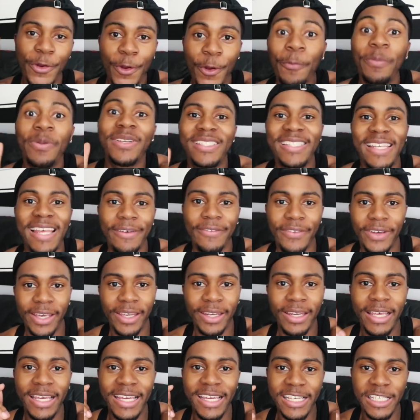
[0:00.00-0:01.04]
Number
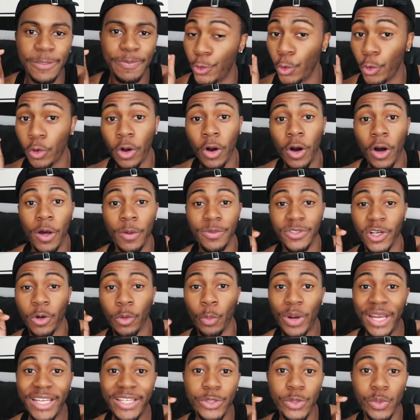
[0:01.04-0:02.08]
seven is your carbs are
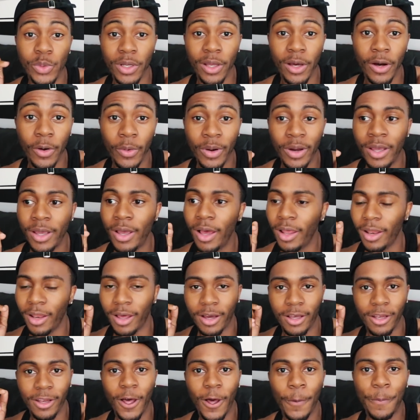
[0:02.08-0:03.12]
way too low.
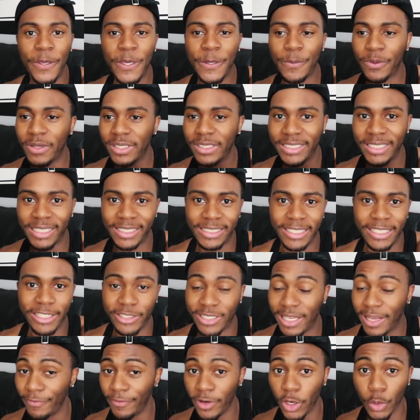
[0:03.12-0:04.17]
Like a lot of people consistently
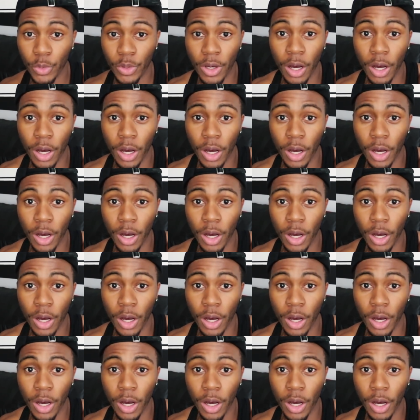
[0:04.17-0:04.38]
just have low